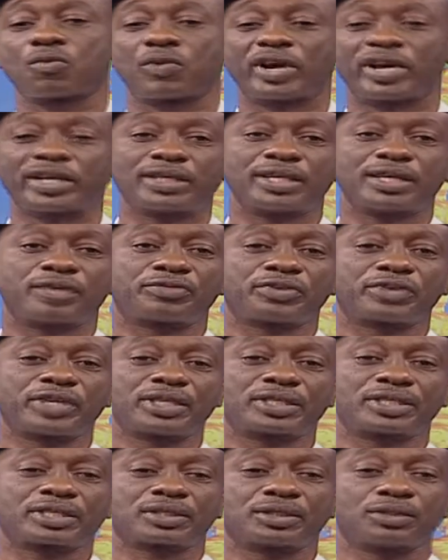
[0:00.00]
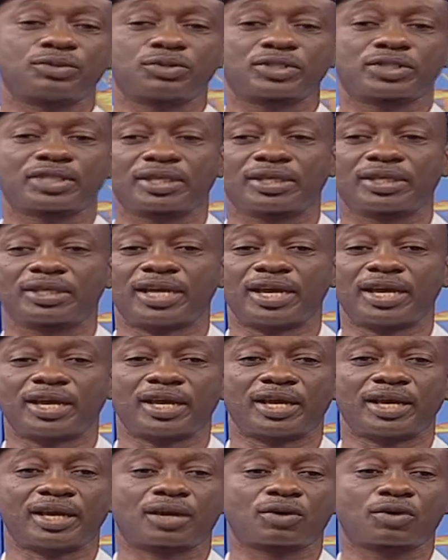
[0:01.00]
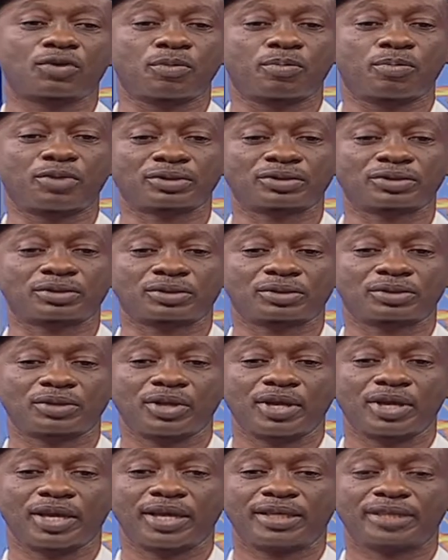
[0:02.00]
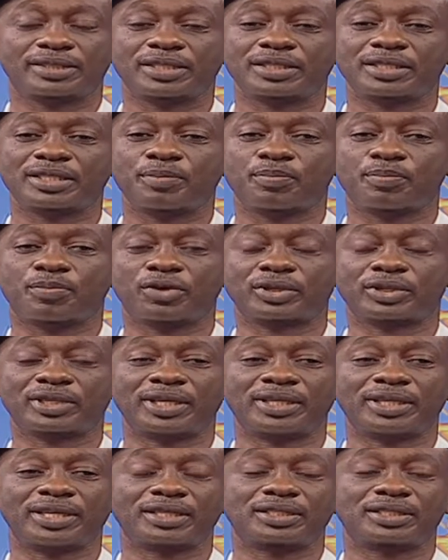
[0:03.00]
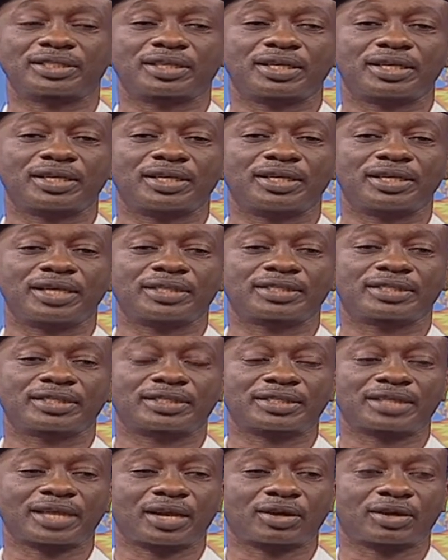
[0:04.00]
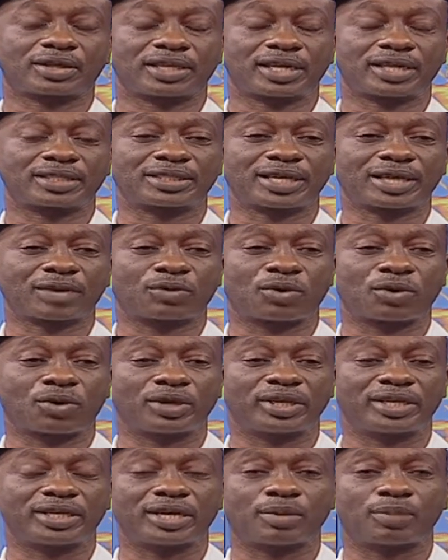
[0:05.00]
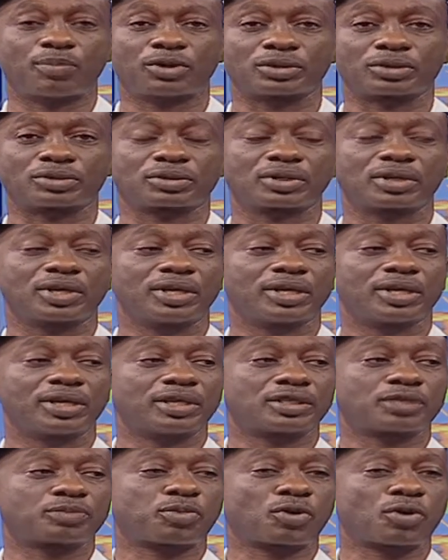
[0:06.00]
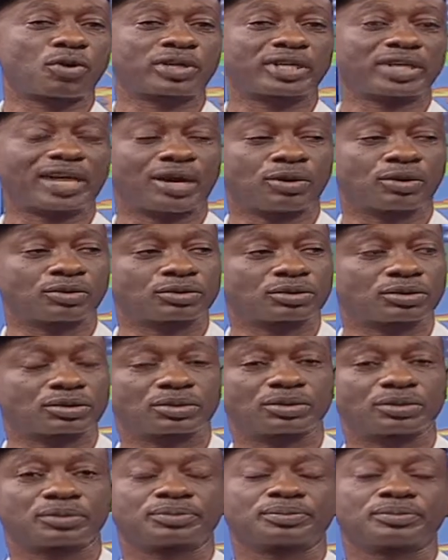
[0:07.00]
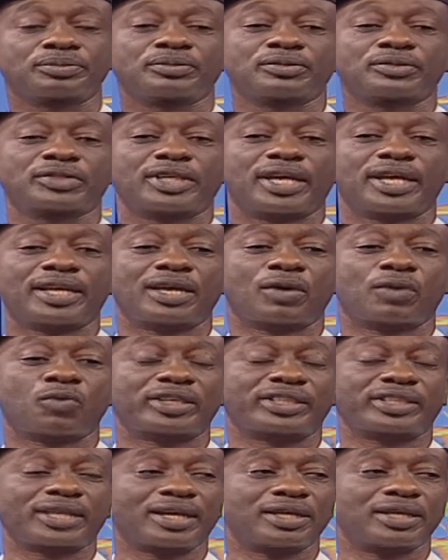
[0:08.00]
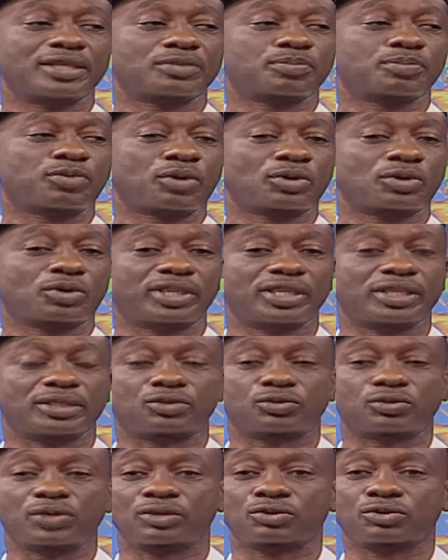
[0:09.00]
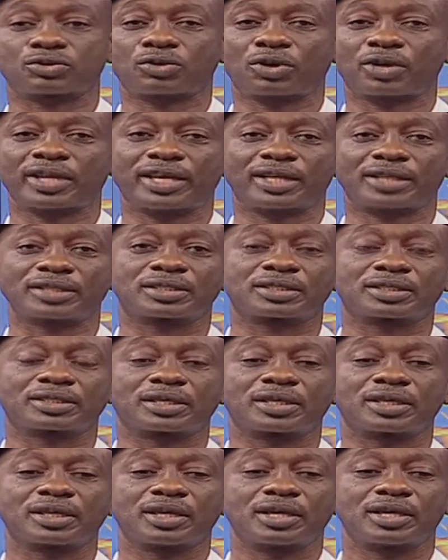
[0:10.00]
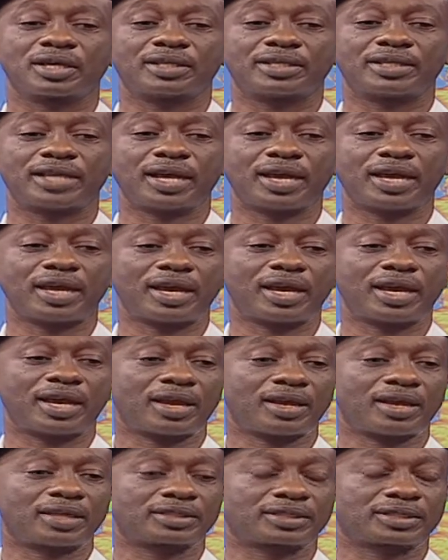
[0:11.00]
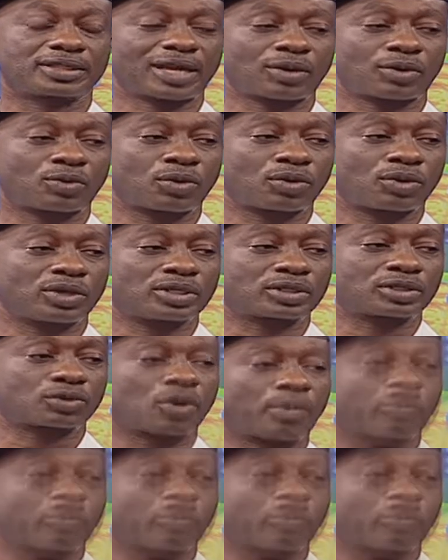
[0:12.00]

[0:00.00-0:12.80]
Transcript: When they finish using the coal pot, it is important that the charcoal in the pot is poured out and then water is poured on it to ensure that the charcoal is